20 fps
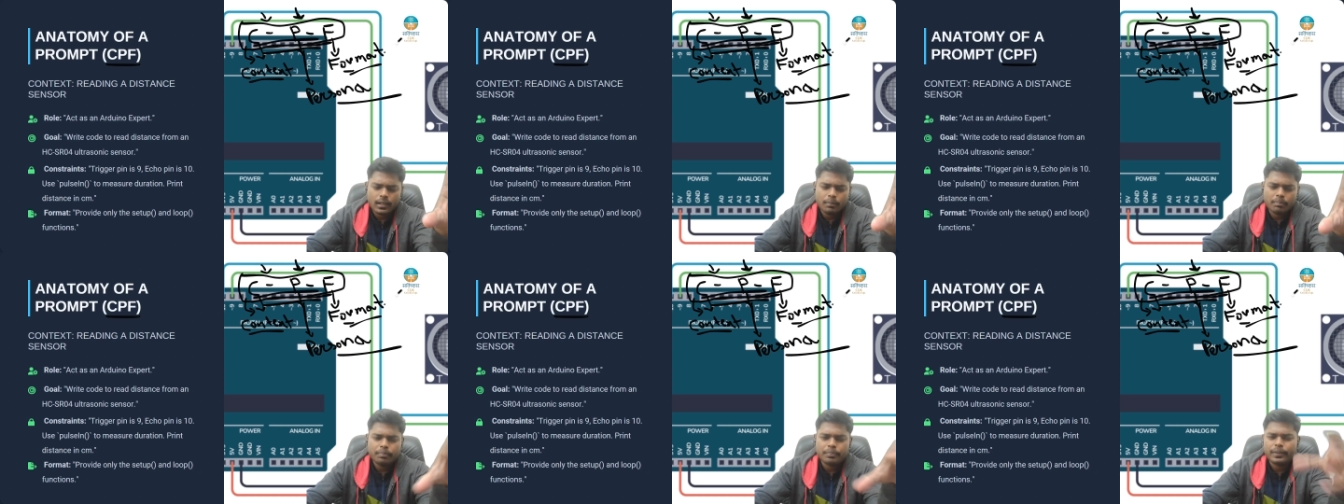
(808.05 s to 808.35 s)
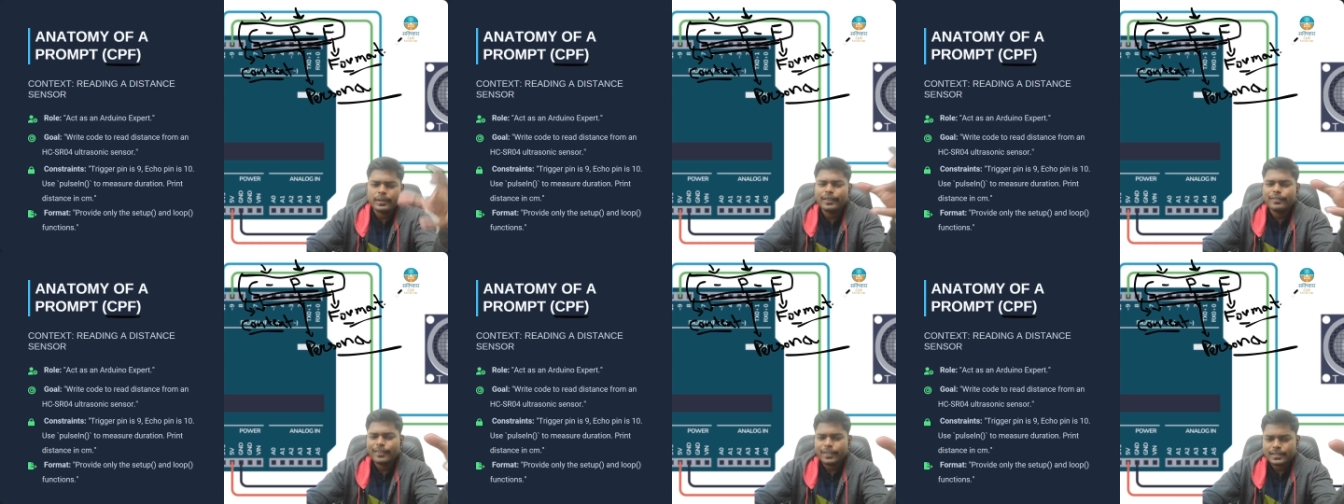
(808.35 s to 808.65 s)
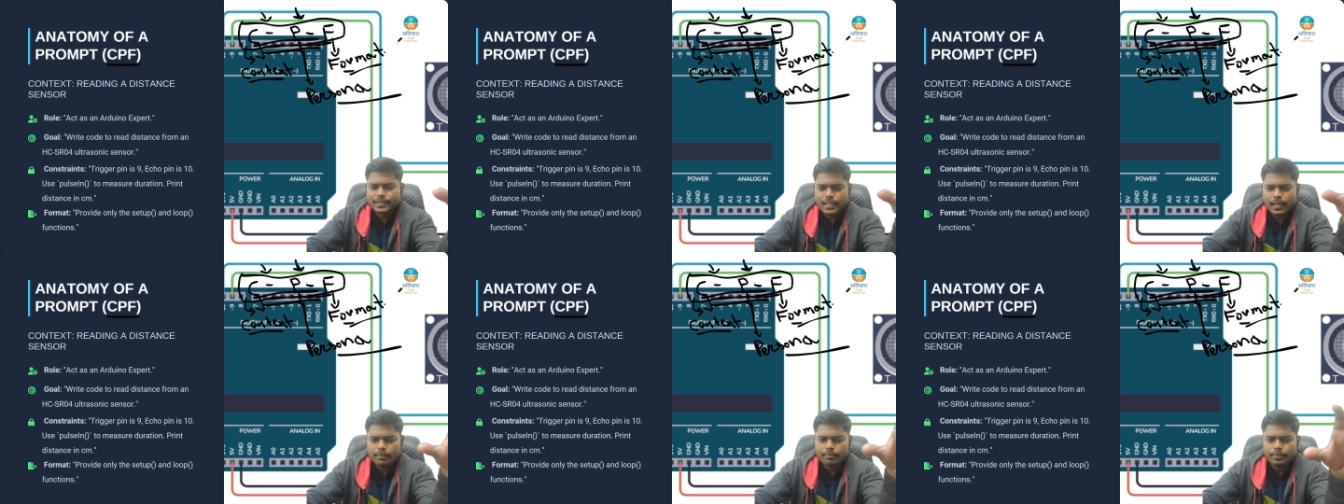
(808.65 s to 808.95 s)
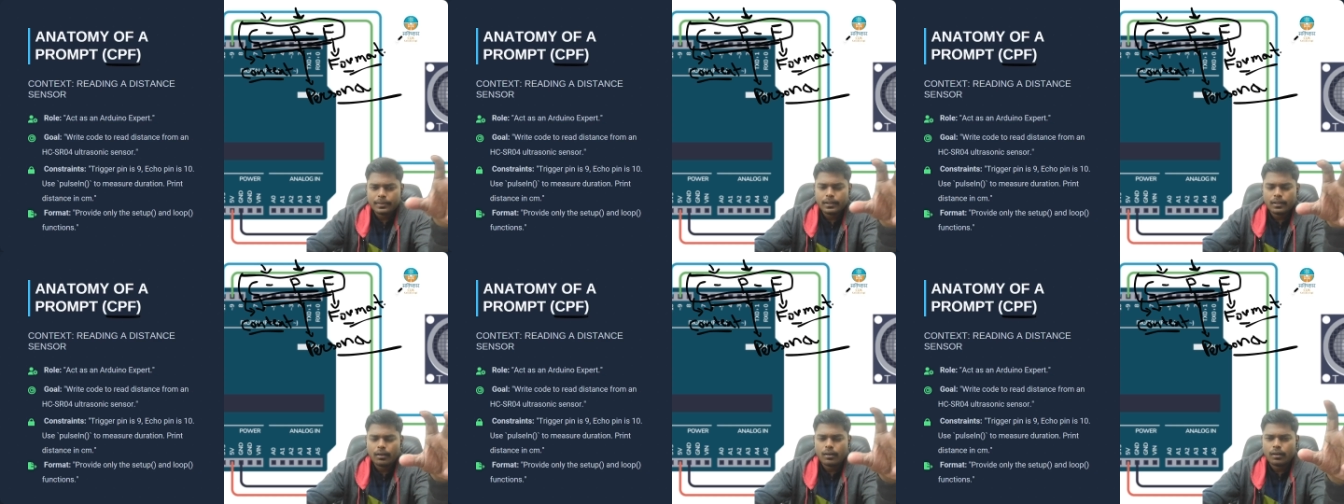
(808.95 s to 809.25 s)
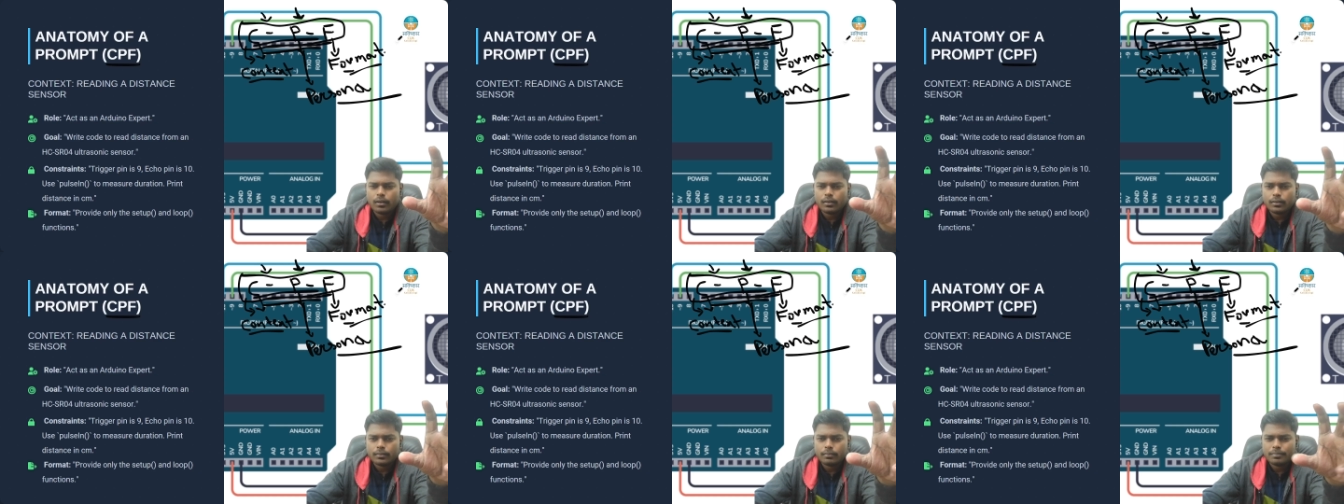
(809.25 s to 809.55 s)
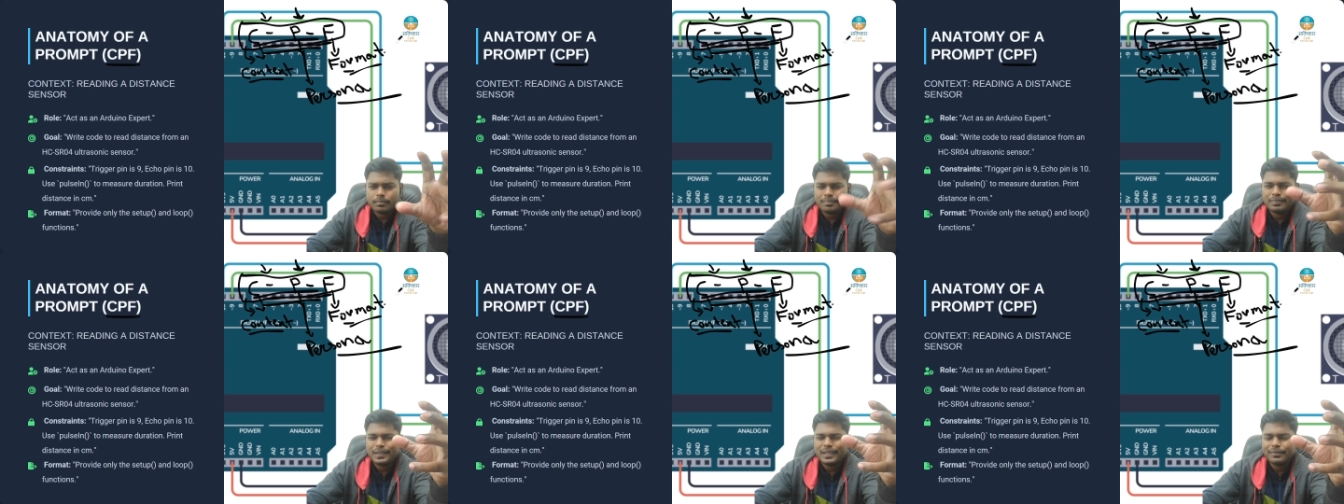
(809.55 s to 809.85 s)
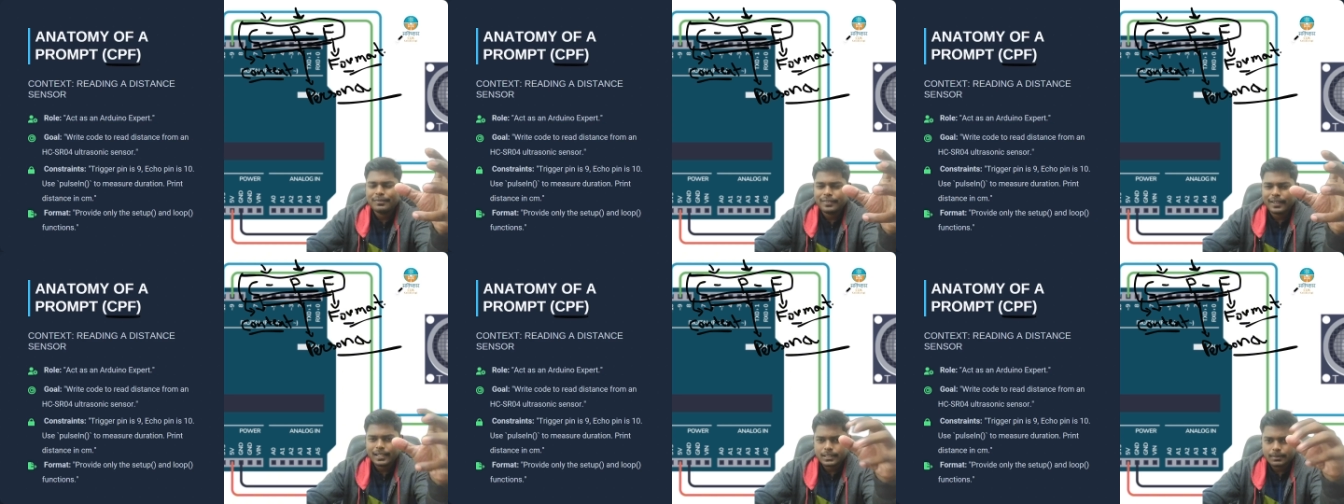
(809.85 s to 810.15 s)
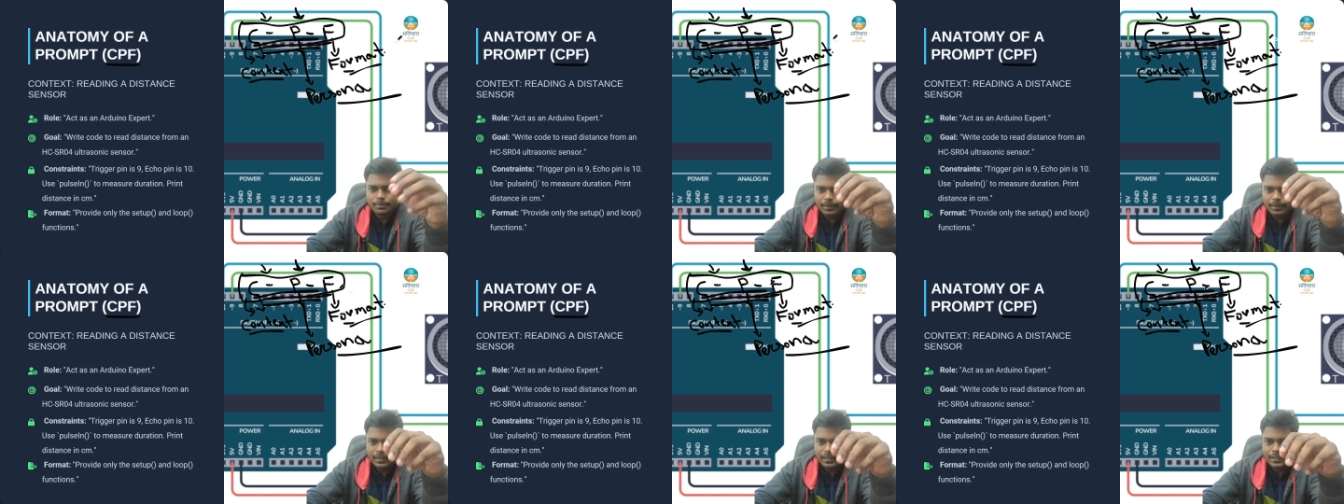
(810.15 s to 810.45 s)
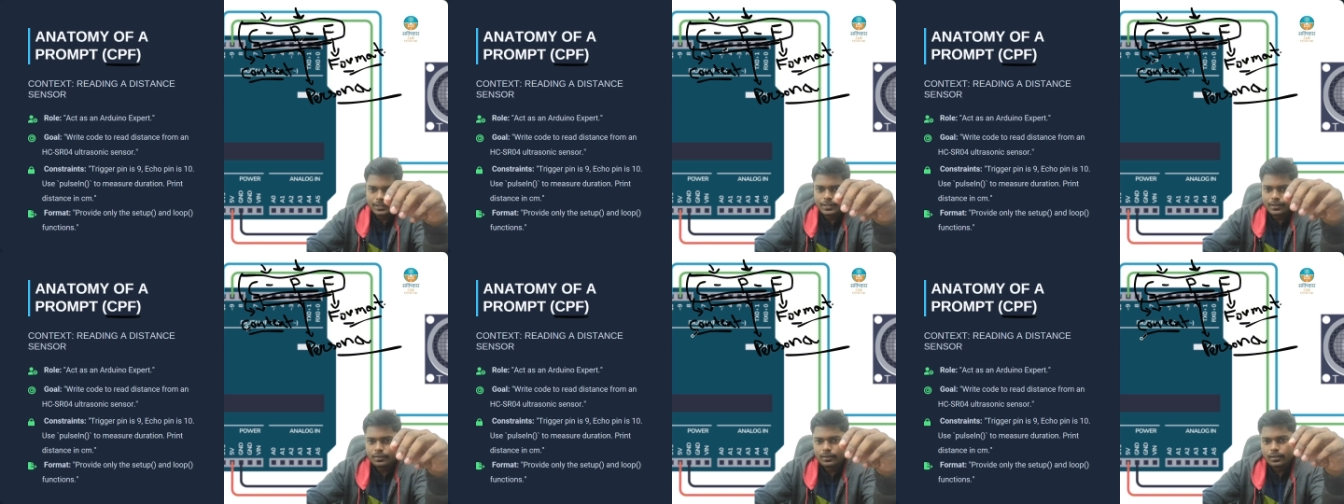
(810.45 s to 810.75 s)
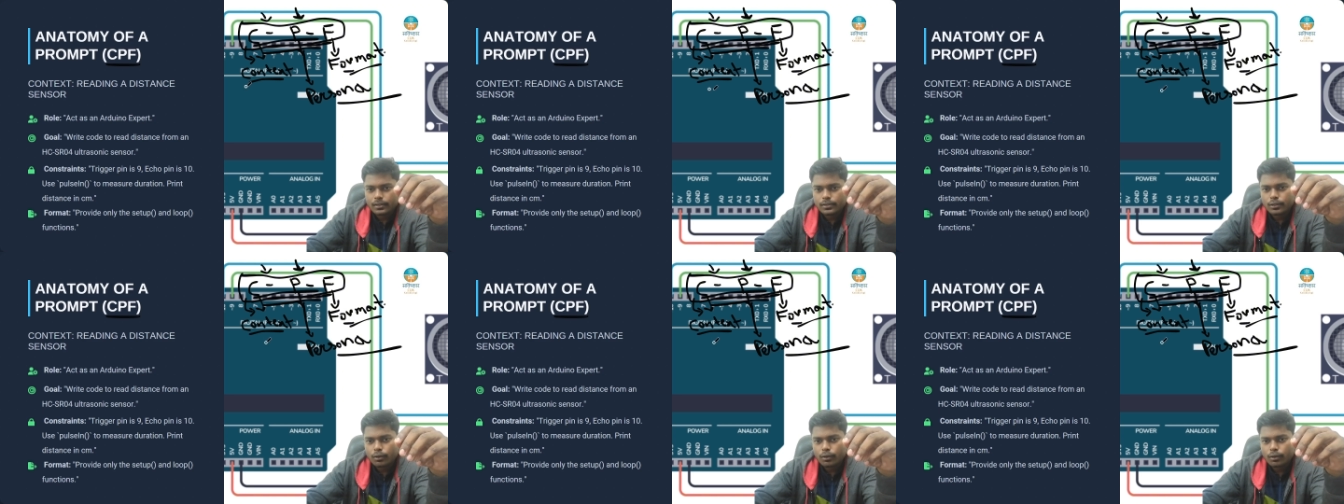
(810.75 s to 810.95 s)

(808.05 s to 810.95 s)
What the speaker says: a brief example or brief explanation.